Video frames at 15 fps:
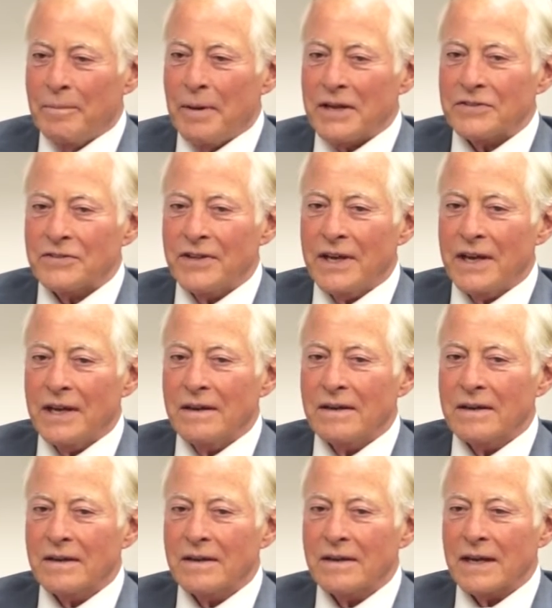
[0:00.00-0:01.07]
The best
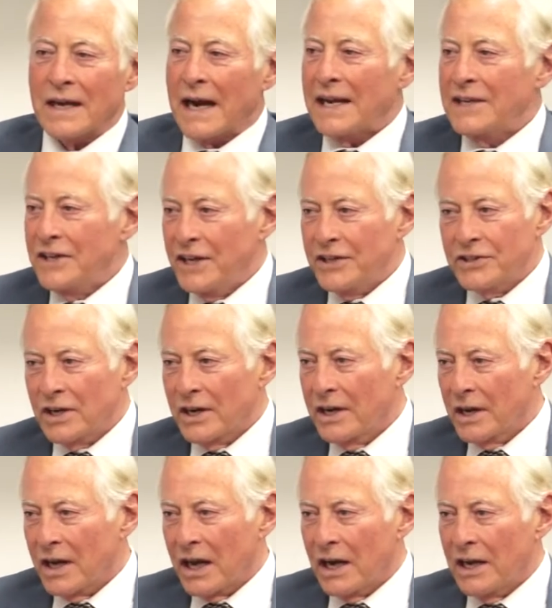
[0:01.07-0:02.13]
thing, and I teach
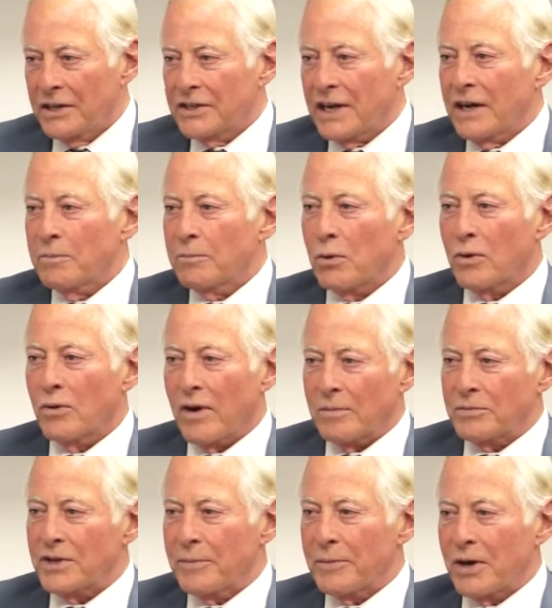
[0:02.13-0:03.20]
an entire
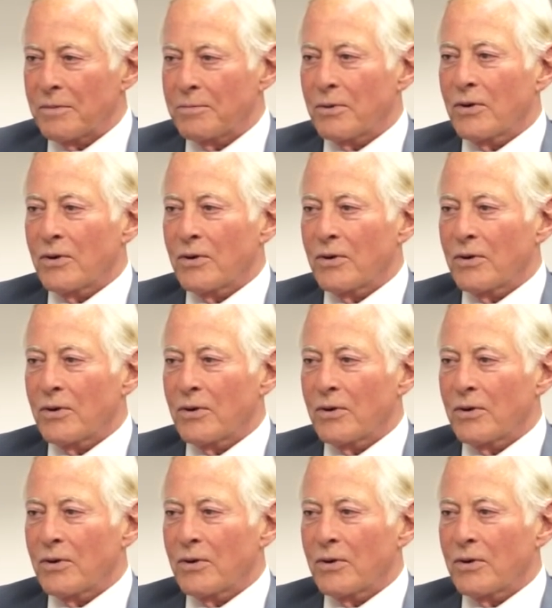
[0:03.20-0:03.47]
program, seminar